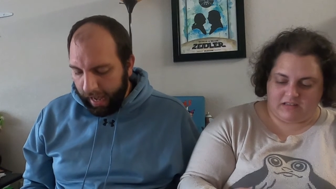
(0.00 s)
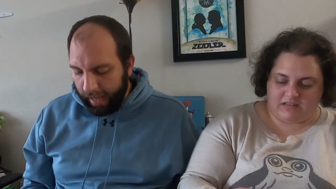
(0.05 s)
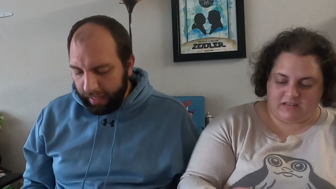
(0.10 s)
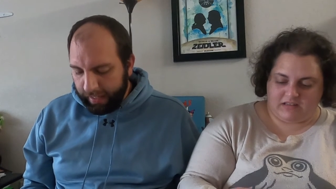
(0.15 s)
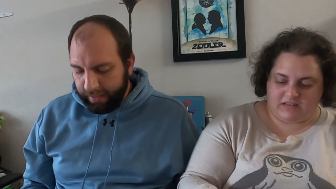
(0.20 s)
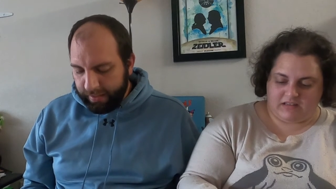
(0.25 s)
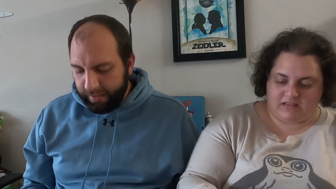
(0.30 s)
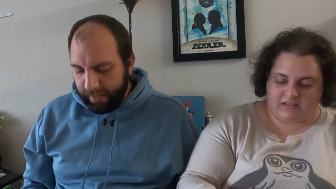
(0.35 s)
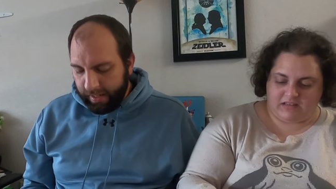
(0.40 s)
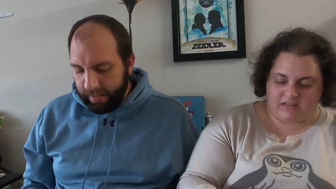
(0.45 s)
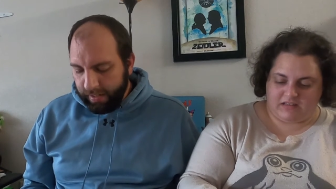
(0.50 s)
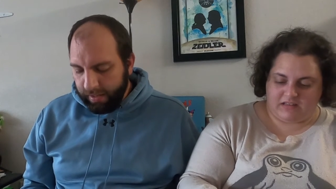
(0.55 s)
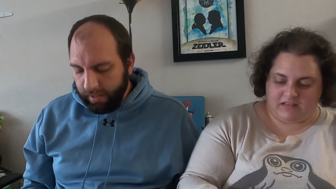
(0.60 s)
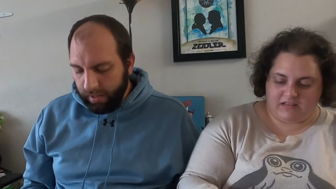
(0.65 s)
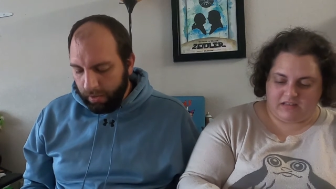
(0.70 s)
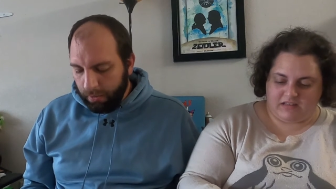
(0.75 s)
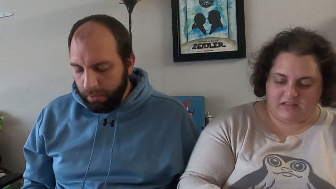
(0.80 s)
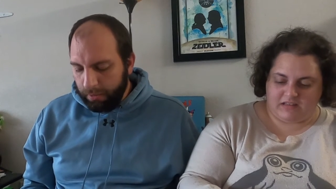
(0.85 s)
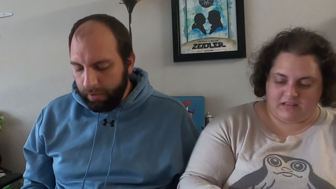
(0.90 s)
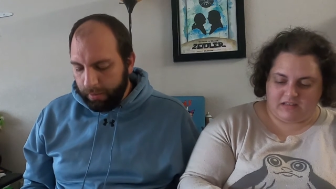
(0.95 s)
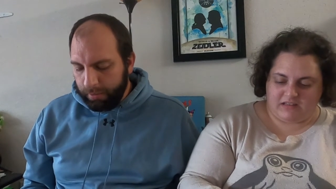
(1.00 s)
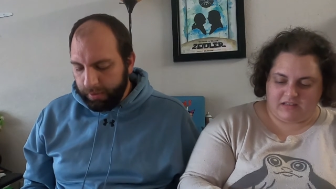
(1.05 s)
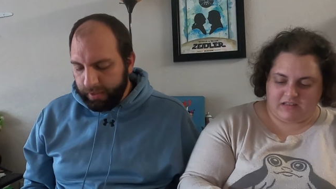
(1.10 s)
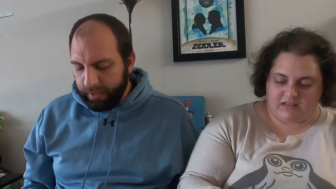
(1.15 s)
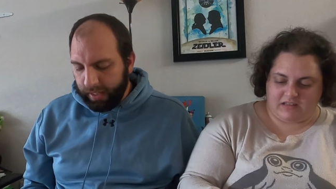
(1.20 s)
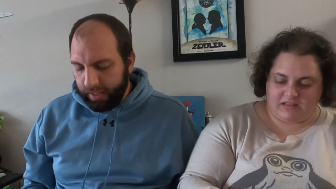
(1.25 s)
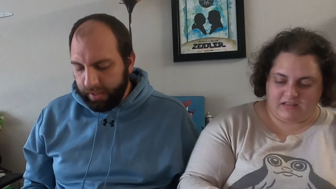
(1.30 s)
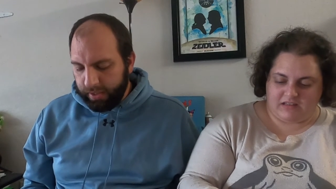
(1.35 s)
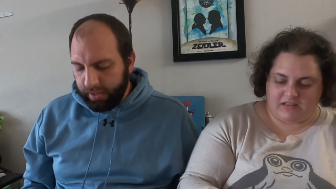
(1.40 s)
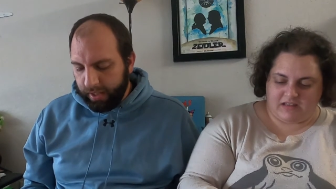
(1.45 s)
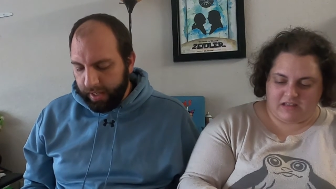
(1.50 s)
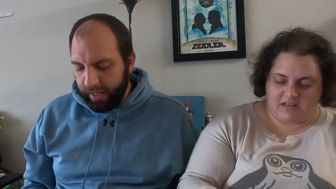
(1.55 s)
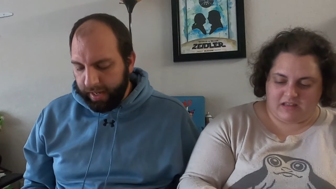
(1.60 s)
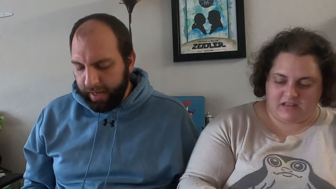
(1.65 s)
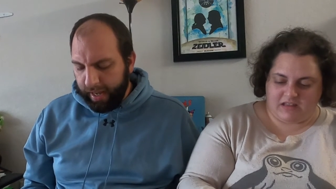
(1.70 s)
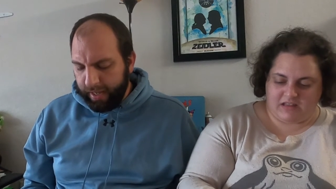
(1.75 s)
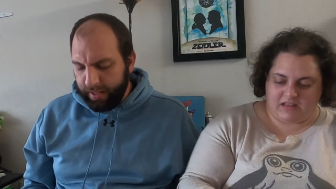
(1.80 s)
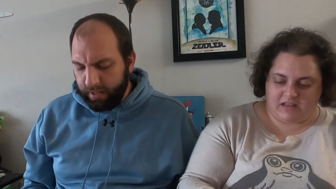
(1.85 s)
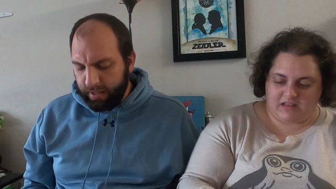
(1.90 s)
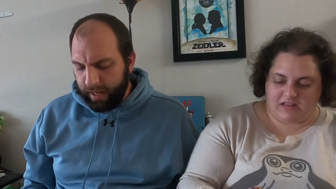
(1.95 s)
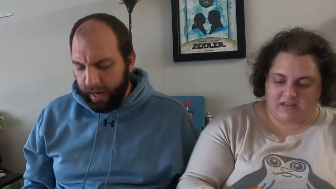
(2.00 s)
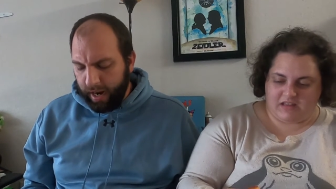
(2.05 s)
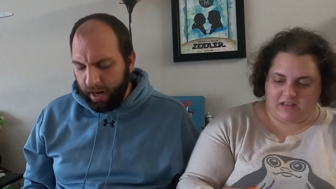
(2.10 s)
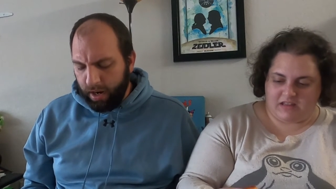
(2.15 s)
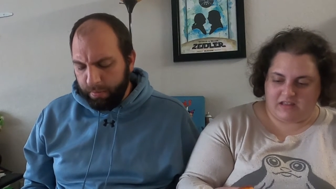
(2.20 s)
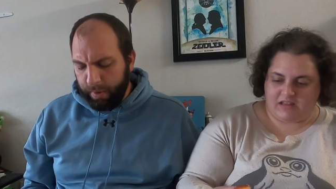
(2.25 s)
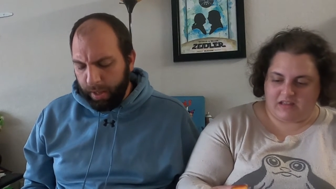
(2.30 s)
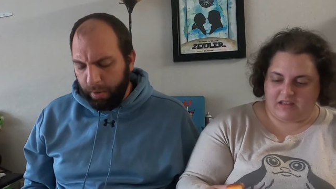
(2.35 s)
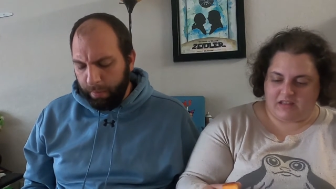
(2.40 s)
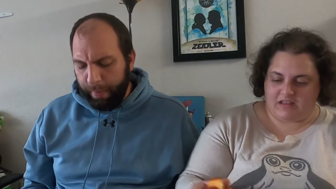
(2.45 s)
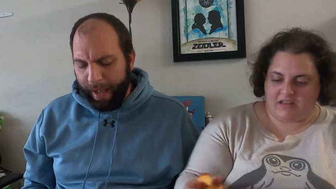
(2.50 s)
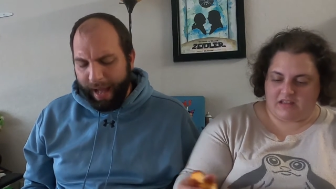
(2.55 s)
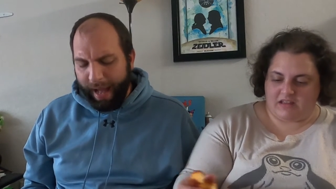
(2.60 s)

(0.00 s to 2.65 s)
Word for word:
Speaker 1: I didn't know there was such thing as caramel